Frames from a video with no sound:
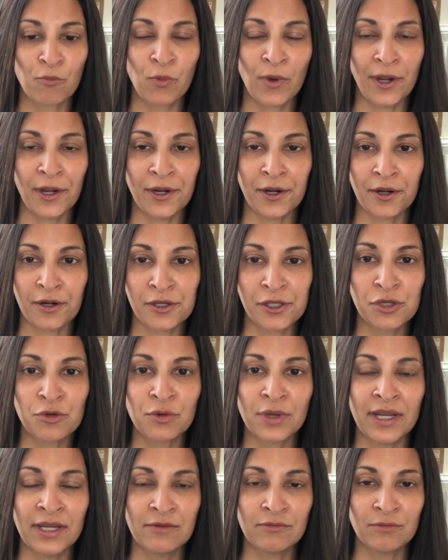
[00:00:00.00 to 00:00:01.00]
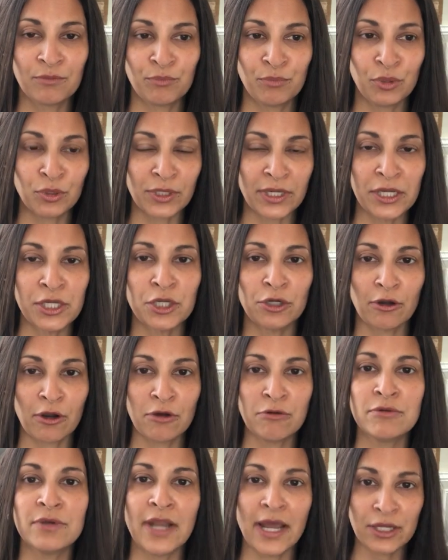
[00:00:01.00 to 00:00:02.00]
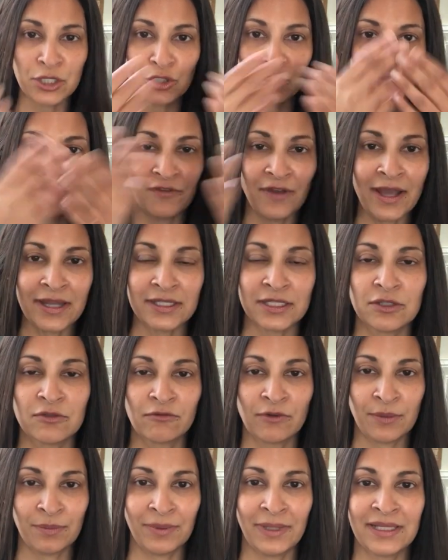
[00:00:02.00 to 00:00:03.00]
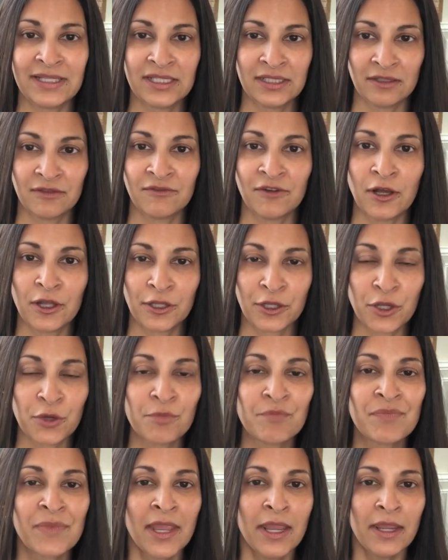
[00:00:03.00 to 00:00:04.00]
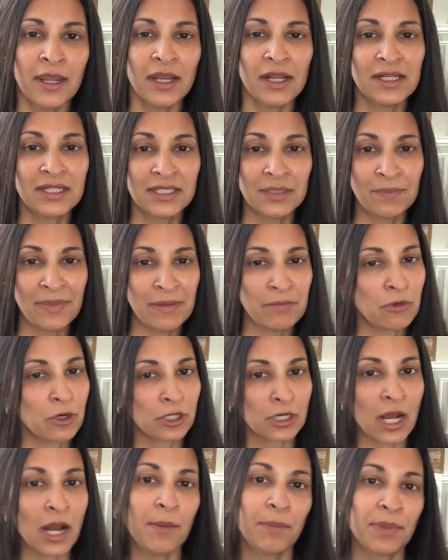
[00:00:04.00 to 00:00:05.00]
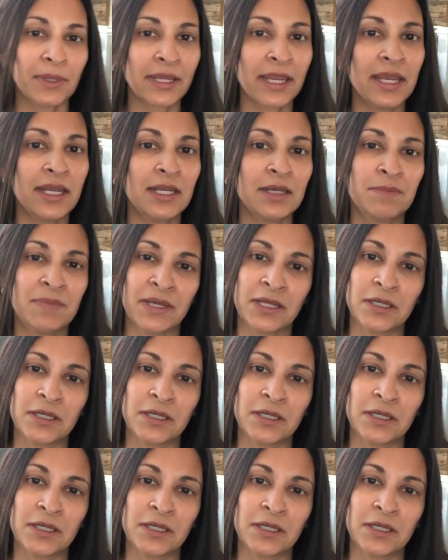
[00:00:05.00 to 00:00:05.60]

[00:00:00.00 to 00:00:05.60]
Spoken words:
where you can put in your own natural fat to replace the volume. It's a bit more complicated